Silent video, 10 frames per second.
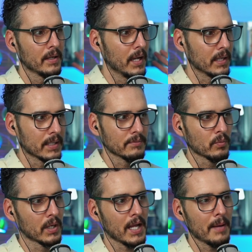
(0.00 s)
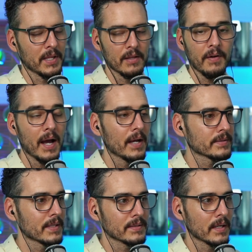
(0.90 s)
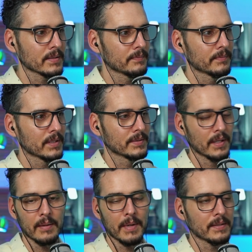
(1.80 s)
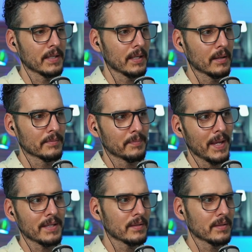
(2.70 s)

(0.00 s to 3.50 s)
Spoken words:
and keeps one copy of the files, that's awesome, because then I'm not taking up space.